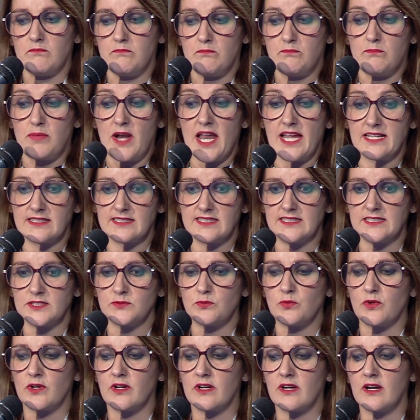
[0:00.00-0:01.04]
places
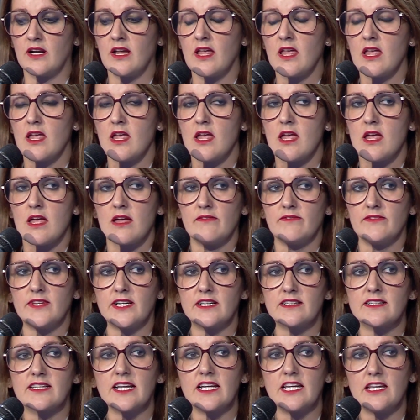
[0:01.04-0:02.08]
where their
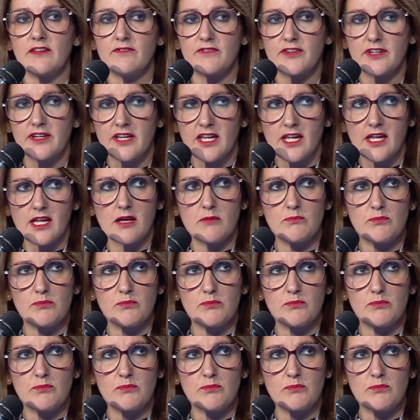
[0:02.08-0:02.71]
delivery,